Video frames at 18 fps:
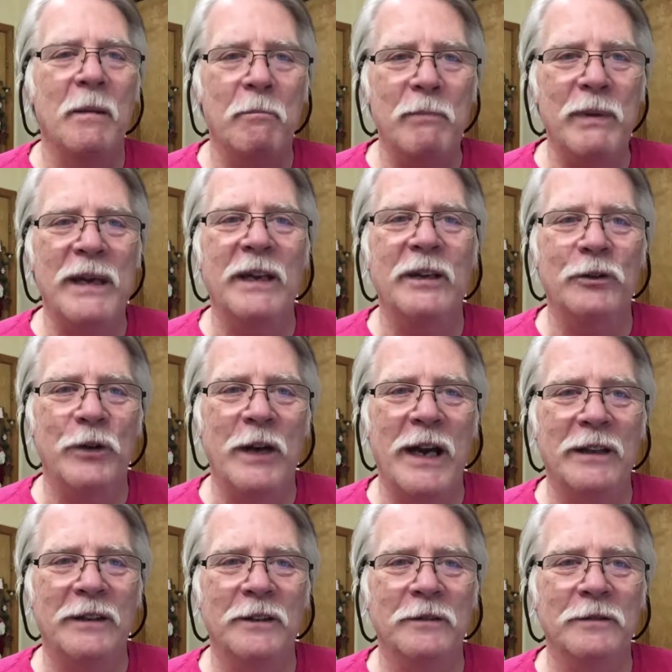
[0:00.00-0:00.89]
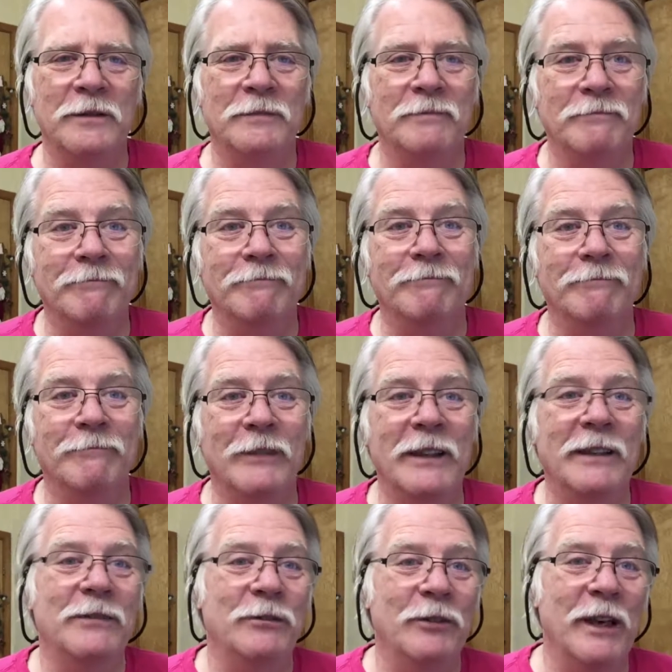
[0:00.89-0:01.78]
be attractive,
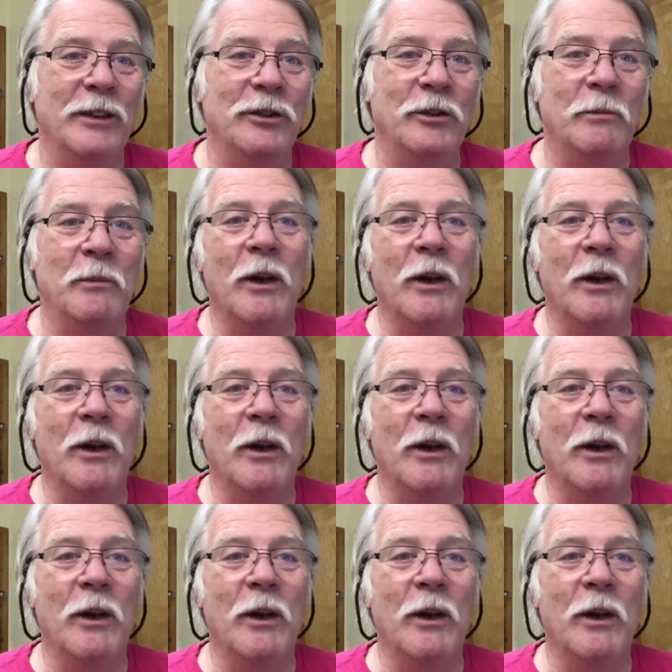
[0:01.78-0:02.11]
right? Attraction